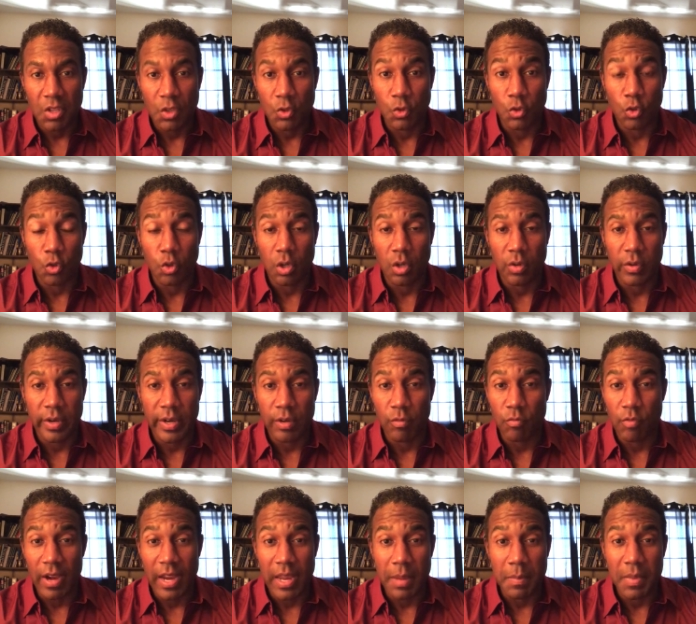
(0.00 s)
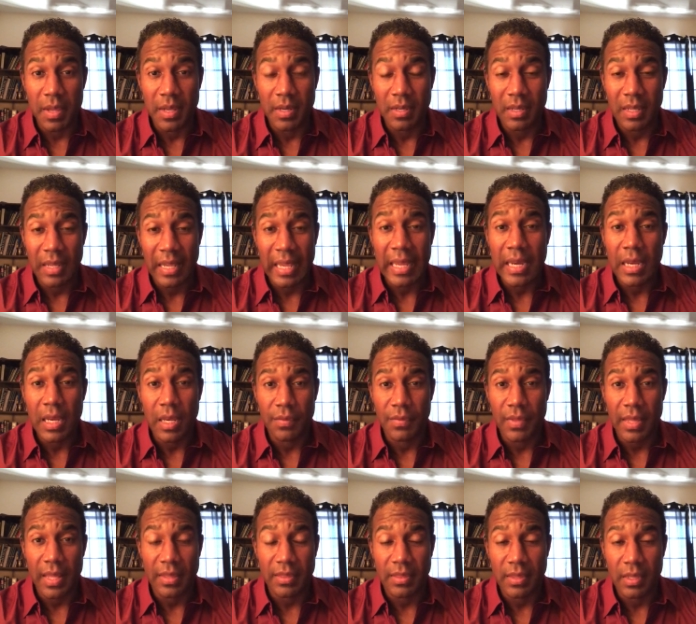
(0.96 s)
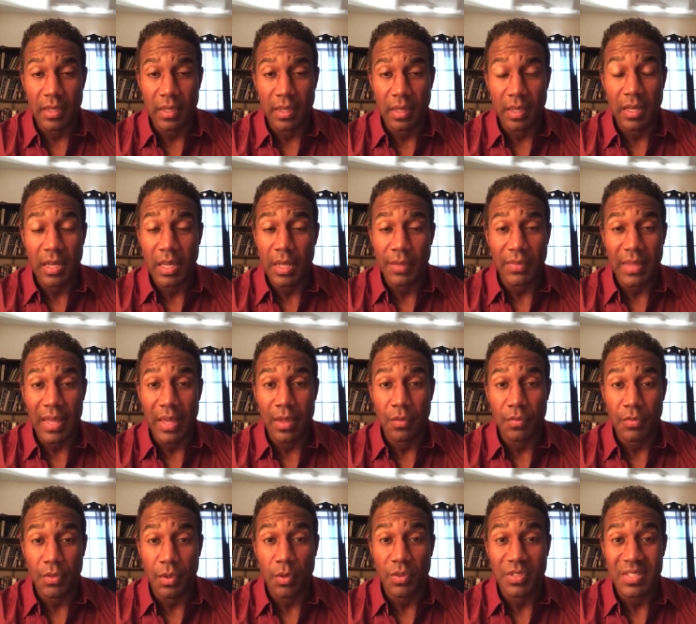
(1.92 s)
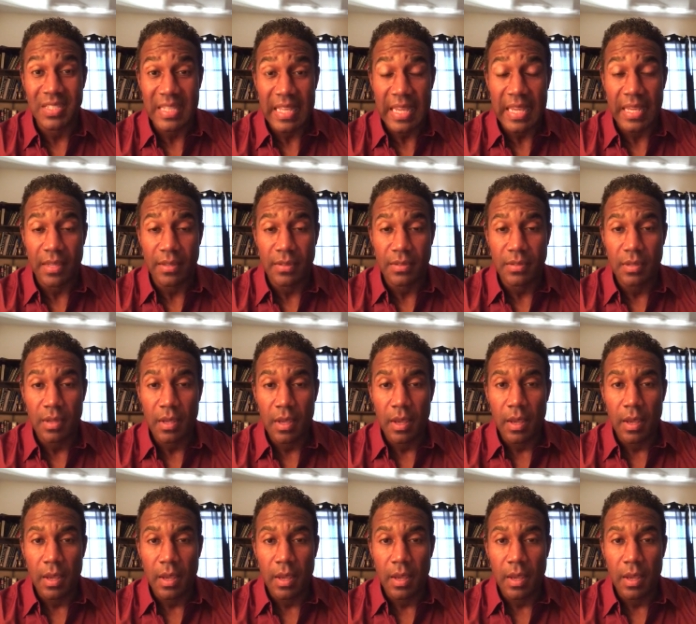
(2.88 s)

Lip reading: jewelry, raiment, any of those things.